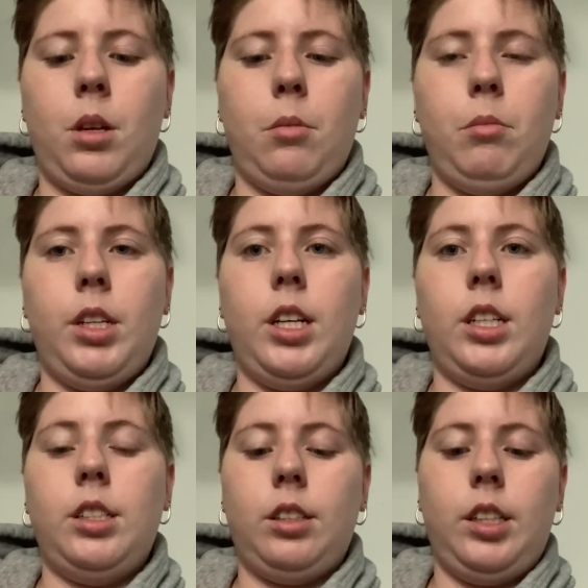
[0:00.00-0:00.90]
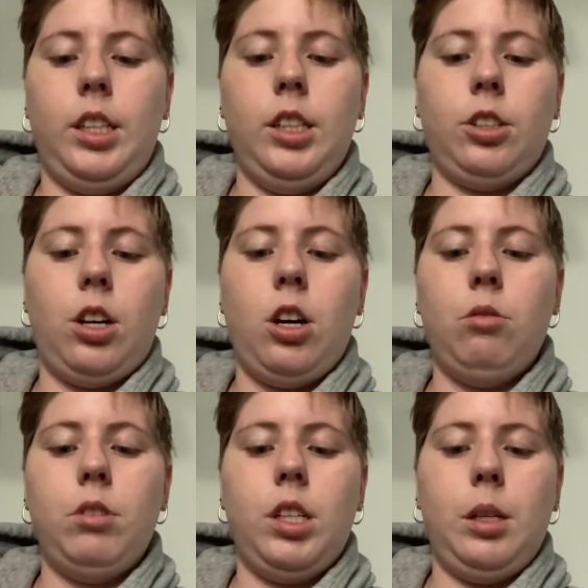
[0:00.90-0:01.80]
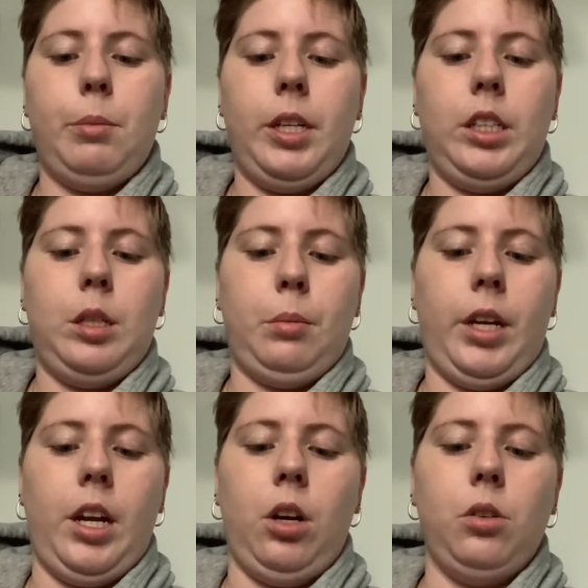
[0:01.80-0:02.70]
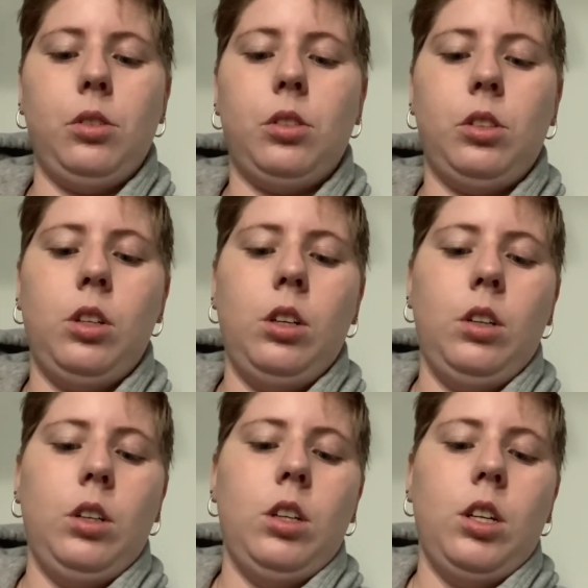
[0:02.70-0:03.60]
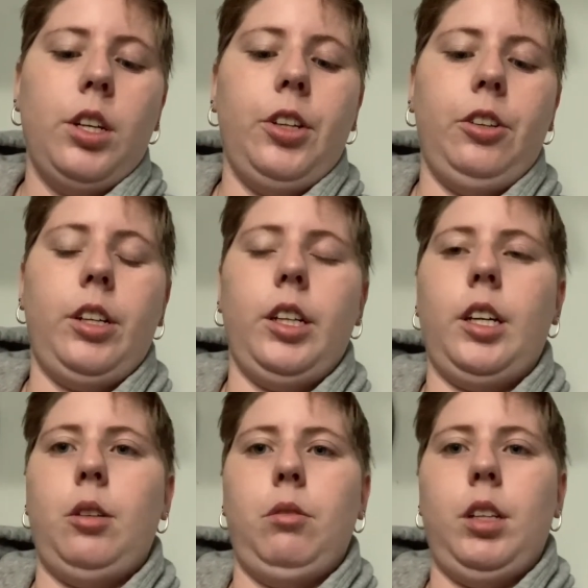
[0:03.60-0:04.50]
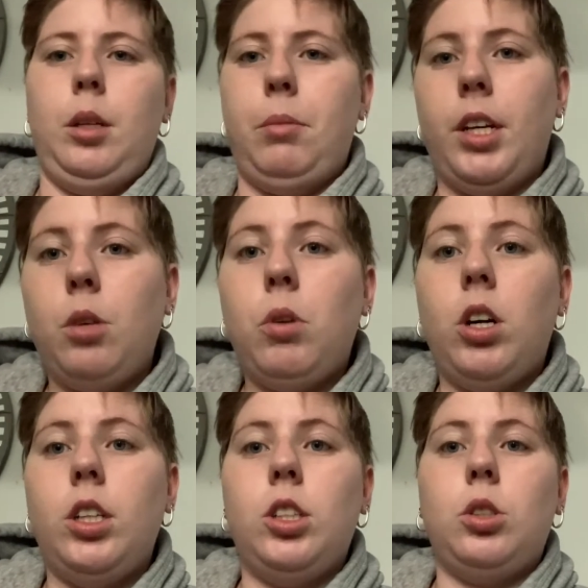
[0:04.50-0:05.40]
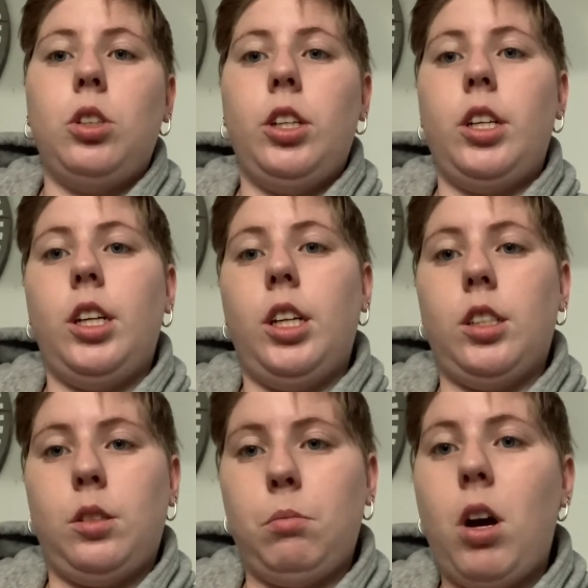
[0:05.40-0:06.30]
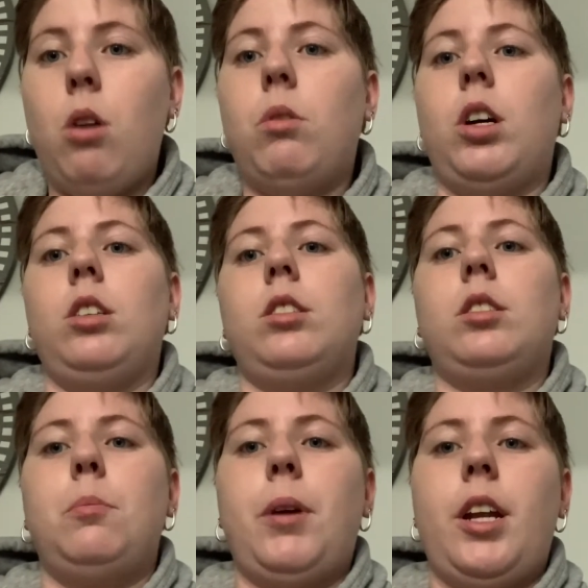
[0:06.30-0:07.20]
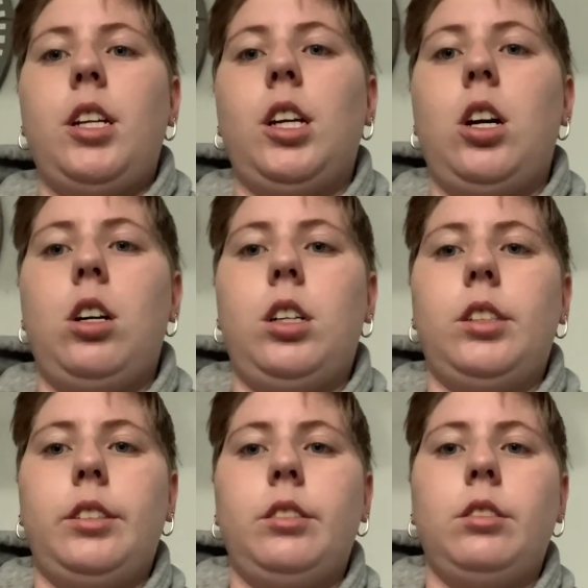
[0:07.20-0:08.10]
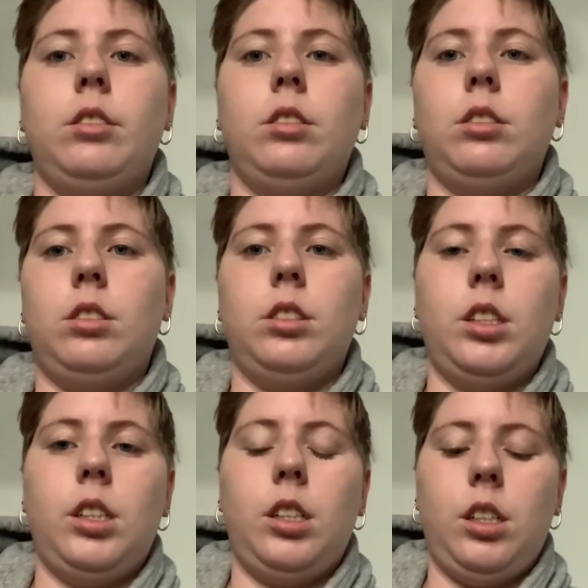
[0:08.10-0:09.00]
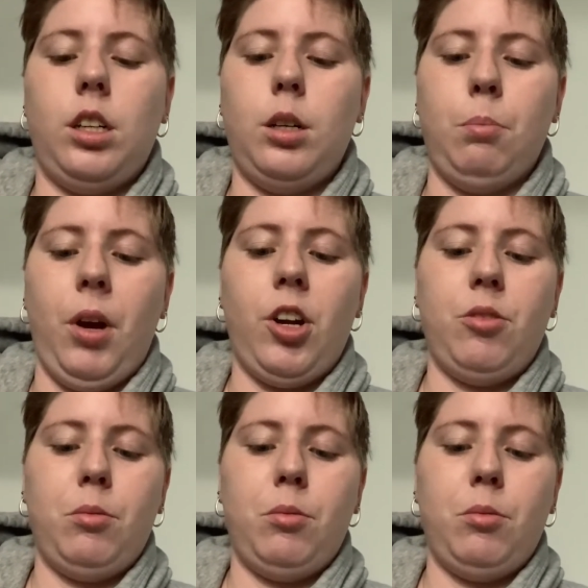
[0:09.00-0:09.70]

because these are really big tomatoes. You can get really big ones or you can get small ones depending on a